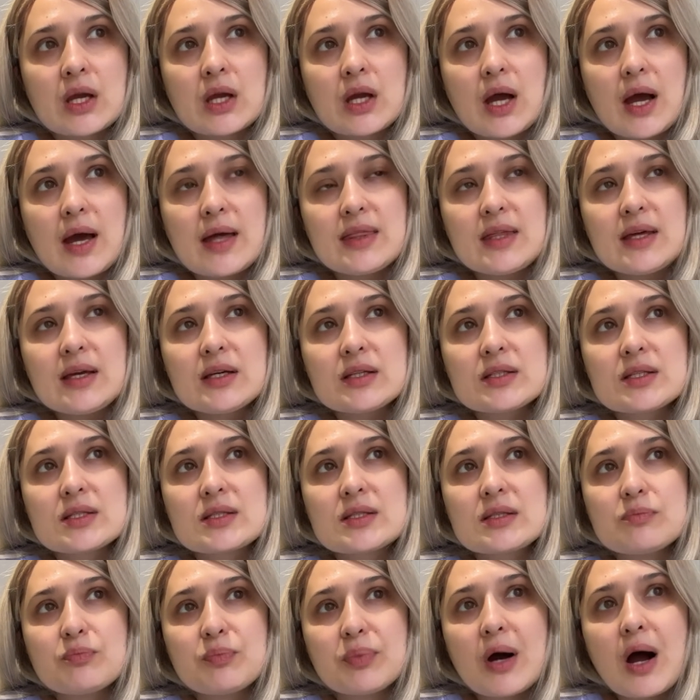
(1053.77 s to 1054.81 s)
I think it's
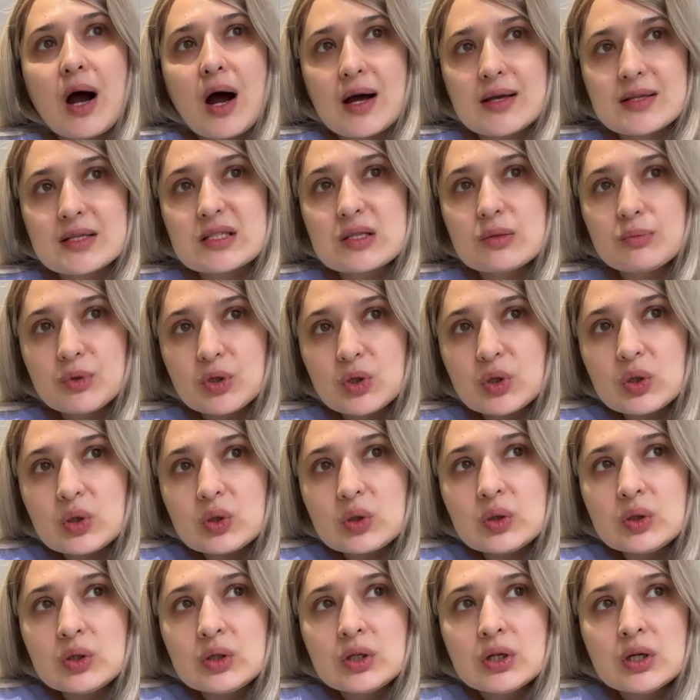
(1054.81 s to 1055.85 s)

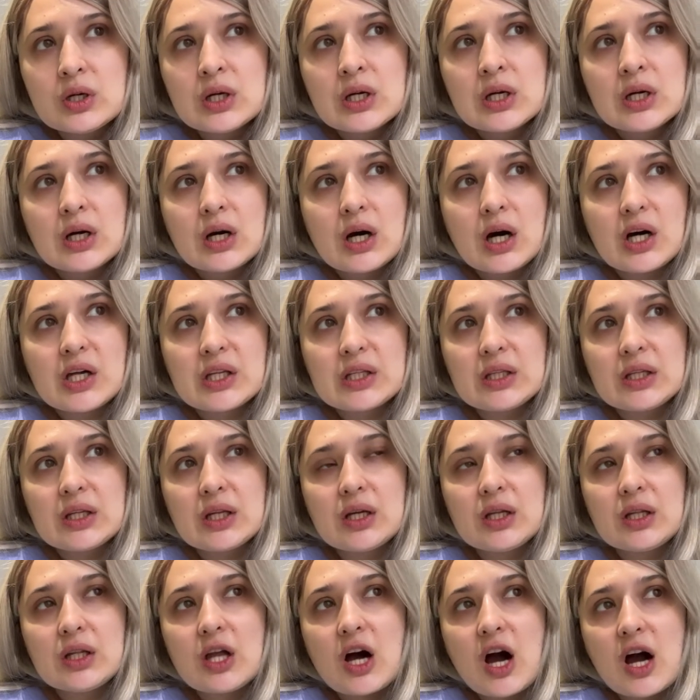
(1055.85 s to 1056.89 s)
possible on
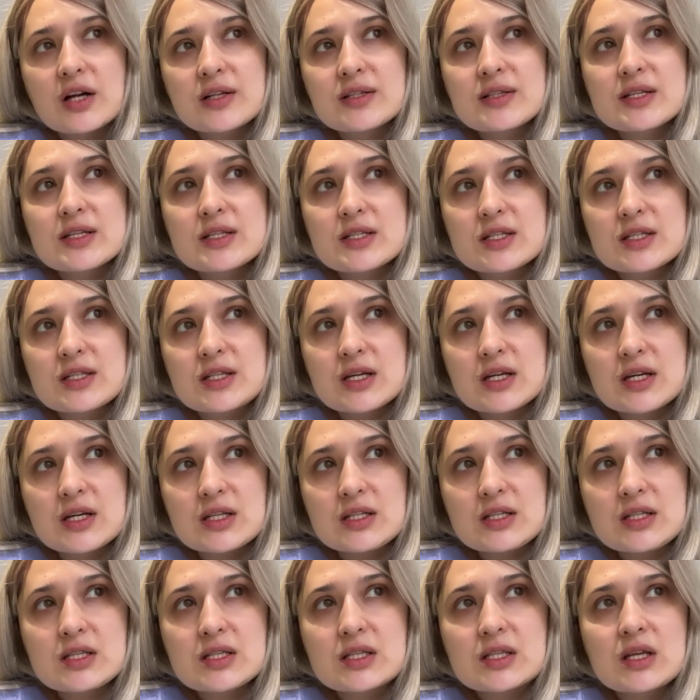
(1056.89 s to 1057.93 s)
a long
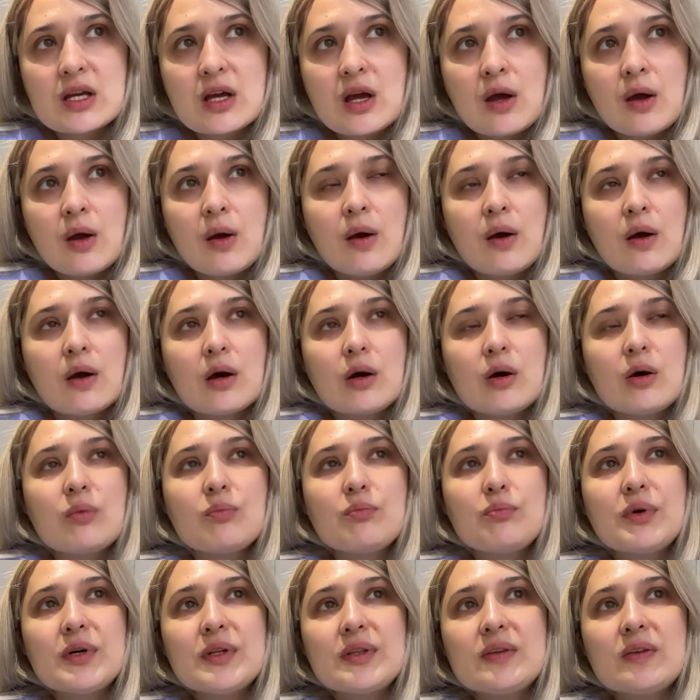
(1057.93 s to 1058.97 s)
distance.
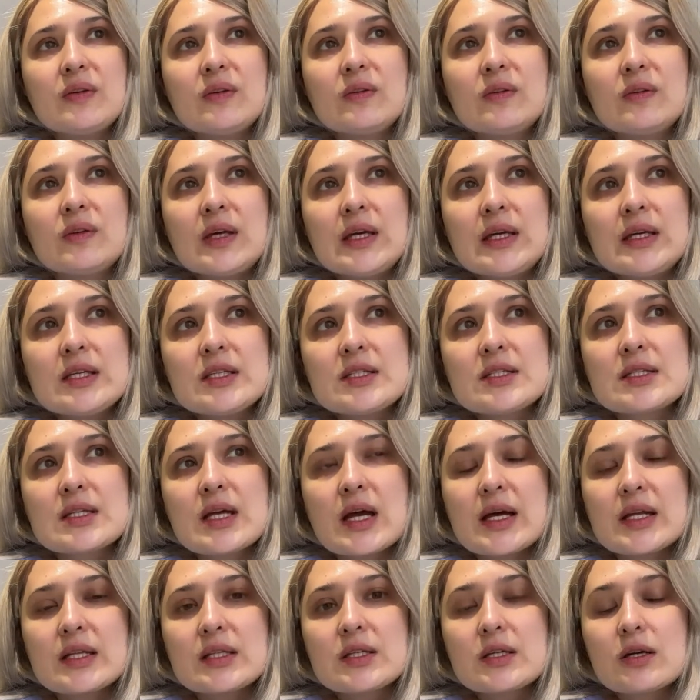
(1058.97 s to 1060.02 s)
But the thing is
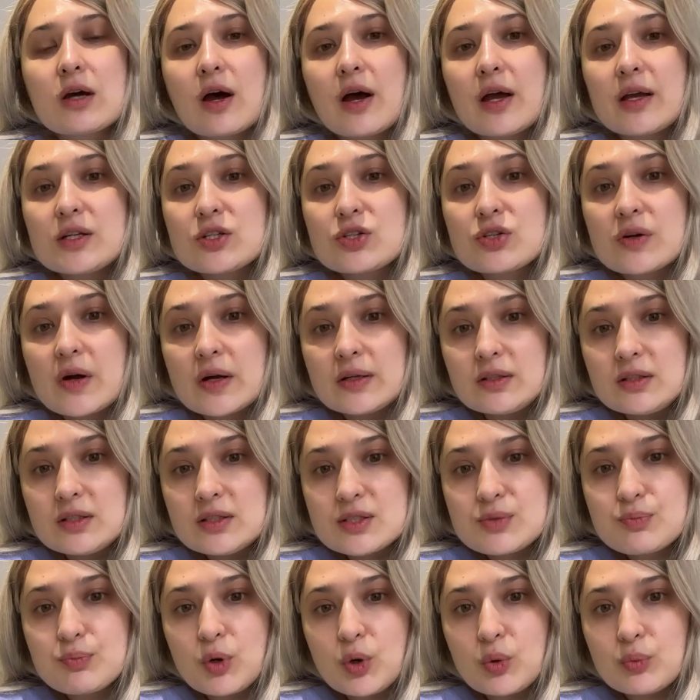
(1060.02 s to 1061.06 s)
that I tried
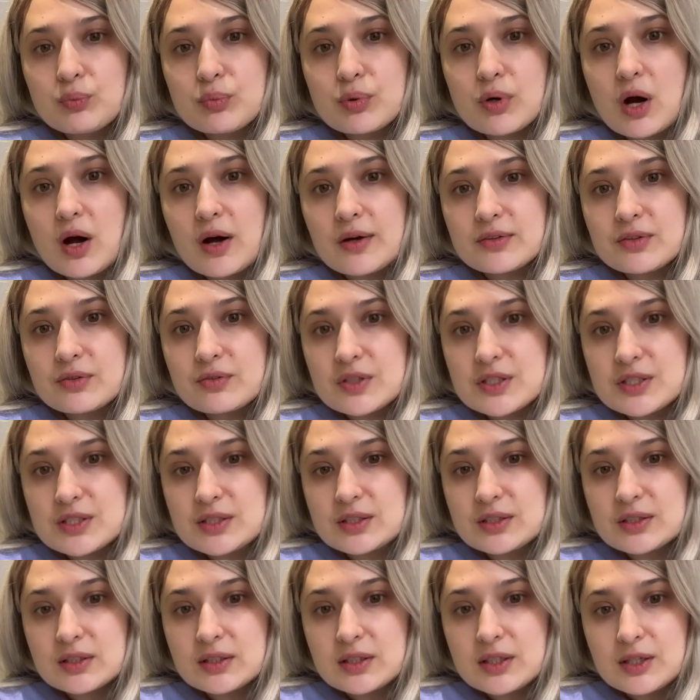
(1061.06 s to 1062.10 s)
this bone broth
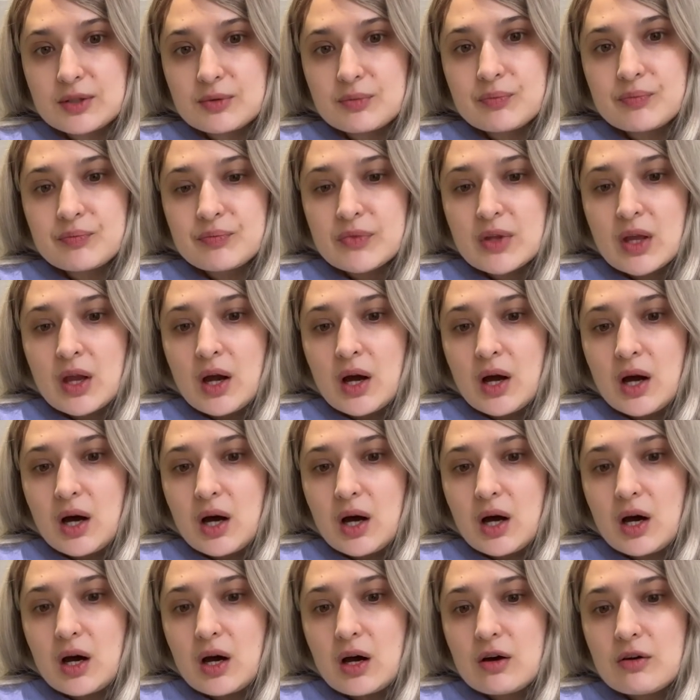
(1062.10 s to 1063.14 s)
recently
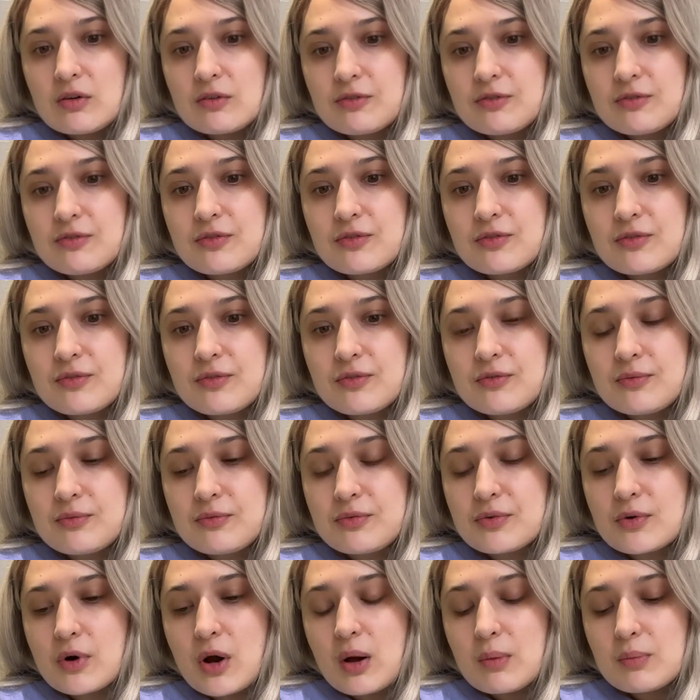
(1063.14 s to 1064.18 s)

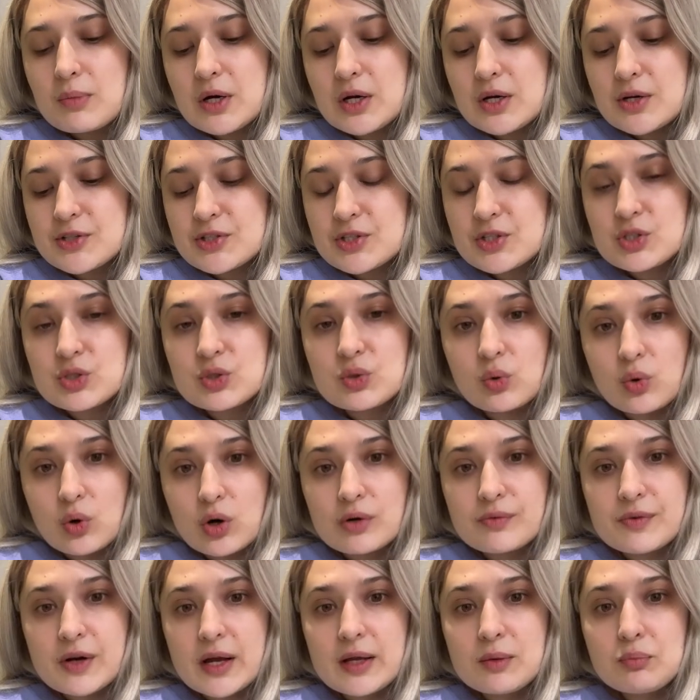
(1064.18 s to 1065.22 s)
from a store,
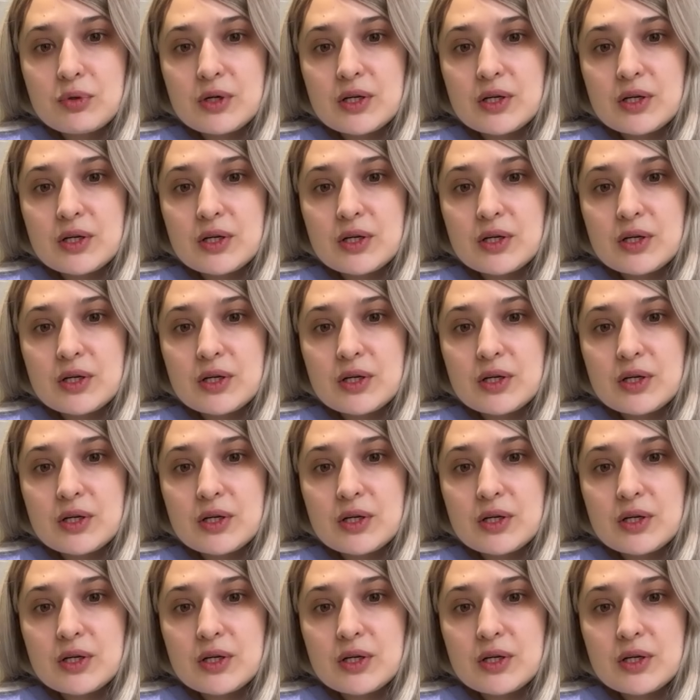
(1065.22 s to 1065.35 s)
right?